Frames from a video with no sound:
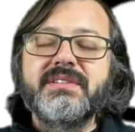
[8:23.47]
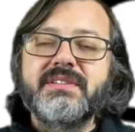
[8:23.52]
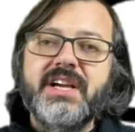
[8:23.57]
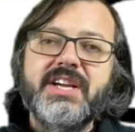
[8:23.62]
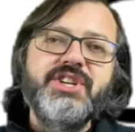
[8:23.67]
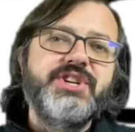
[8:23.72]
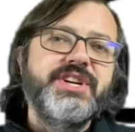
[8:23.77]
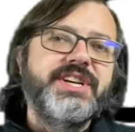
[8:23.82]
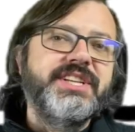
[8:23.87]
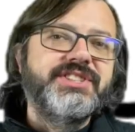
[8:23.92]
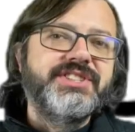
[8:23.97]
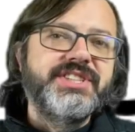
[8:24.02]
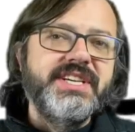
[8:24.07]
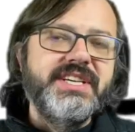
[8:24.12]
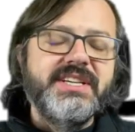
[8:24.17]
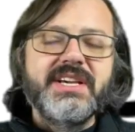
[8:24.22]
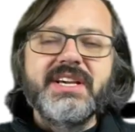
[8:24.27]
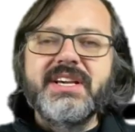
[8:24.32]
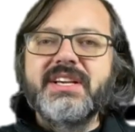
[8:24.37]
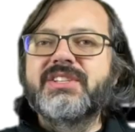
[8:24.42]
As you can
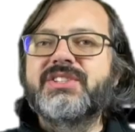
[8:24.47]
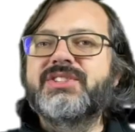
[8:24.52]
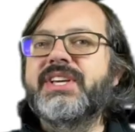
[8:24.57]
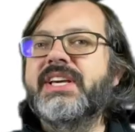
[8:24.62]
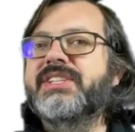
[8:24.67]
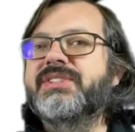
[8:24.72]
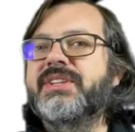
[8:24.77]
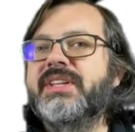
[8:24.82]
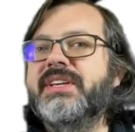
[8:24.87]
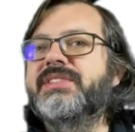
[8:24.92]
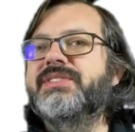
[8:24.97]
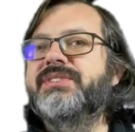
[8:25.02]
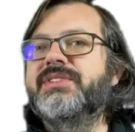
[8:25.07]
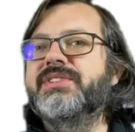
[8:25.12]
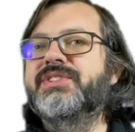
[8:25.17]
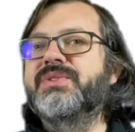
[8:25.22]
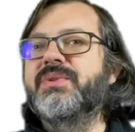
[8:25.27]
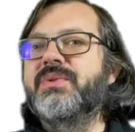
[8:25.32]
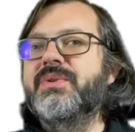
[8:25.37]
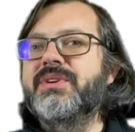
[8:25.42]
see, sex-linked
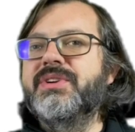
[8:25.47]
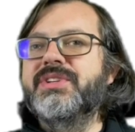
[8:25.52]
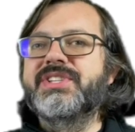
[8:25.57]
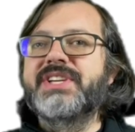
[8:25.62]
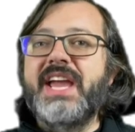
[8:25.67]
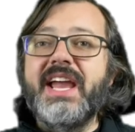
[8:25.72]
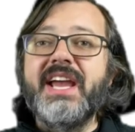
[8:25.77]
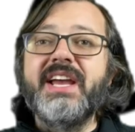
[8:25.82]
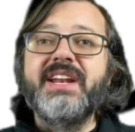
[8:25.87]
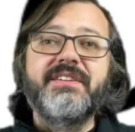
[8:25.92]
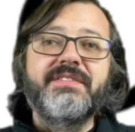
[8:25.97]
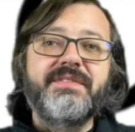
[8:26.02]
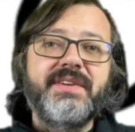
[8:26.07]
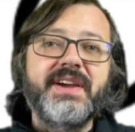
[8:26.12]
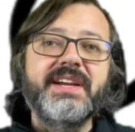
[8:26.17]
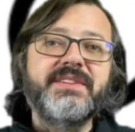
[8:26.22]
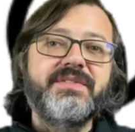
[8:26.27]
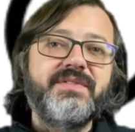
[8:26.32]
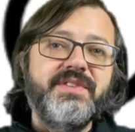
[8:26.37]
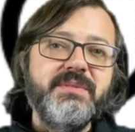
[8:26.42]
disorders can
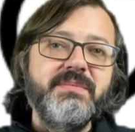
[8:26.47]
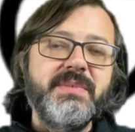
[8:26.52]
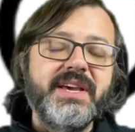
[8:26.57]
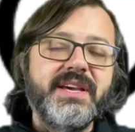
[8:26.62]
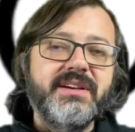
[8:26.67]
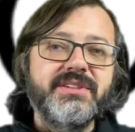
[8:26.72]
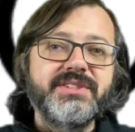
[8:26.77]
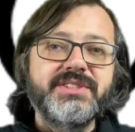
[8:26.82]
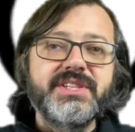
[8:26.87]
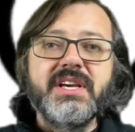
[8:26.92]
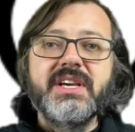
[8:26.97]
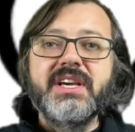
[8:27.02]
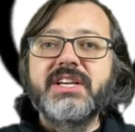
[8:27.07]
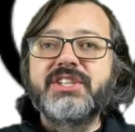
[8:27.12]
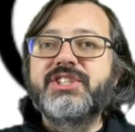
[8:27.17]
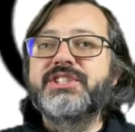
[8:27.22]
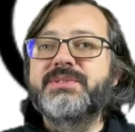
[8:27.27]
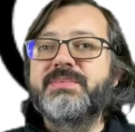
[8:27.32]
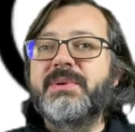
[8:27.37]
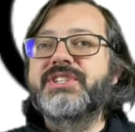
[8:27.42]
affect females.
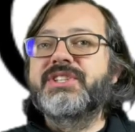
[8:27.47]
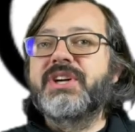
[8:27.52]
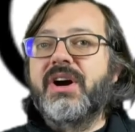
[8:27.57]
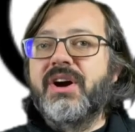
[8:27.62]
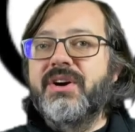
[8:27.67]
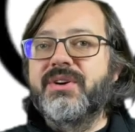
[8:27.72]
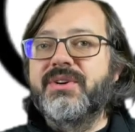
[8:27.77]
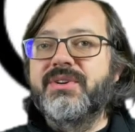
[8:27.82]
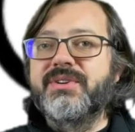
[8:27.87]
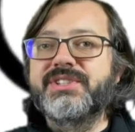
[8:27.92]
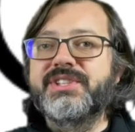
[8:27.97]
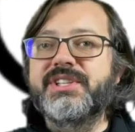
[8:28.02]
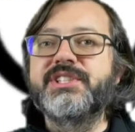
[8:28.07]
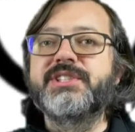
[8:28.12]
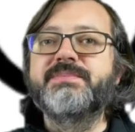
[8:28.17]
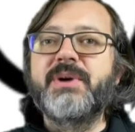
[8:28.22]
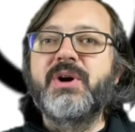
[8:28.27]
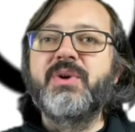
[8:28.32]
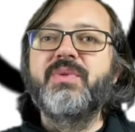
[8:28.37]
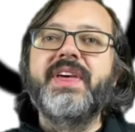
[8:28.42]
It's just much harder
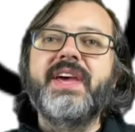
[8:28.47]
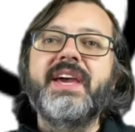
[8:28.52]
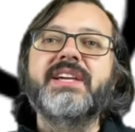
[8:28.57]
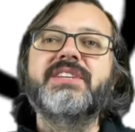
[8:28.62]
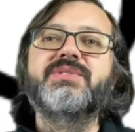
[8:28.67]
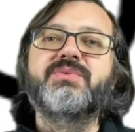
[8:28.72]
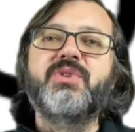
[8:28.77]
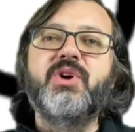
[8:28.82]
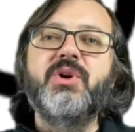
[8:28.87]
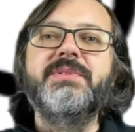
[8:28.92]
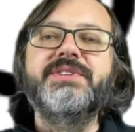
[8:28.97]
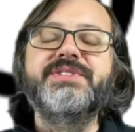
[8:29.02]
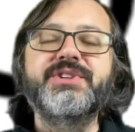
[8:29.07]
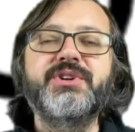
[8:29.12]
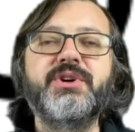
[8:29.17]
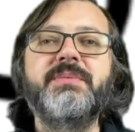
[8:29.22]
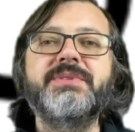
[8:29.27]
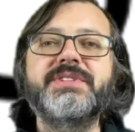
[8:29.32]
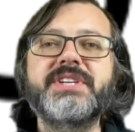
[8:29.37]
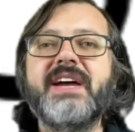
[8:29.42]
since both X
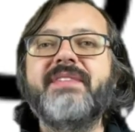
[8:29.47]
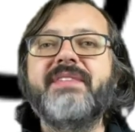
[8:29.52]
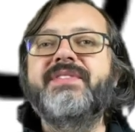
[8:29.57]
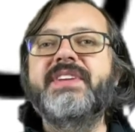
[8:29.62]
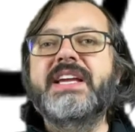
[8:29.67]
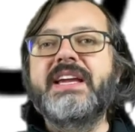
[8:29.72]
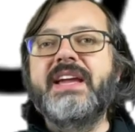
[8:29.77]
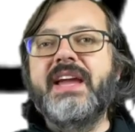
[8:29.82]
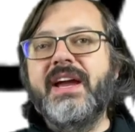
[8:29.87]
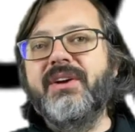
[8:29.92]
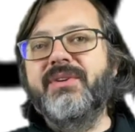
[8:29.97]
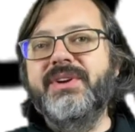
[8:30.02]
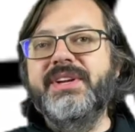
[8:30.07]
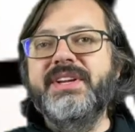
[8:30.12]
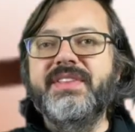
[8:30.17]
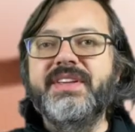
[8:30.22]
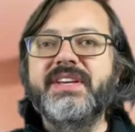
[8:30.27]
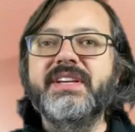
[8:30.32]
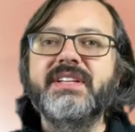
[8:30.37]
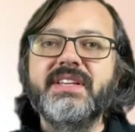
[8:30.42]
chromosomes have to
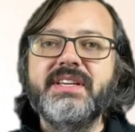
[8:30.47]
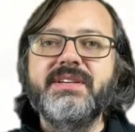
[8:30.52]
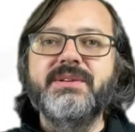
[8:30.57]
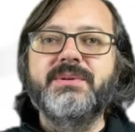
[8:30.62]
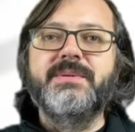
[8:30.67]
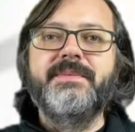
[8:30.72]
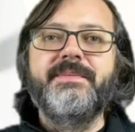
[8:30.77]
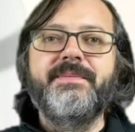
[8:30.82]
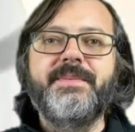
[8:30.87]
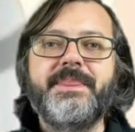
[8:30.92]
carry the allele.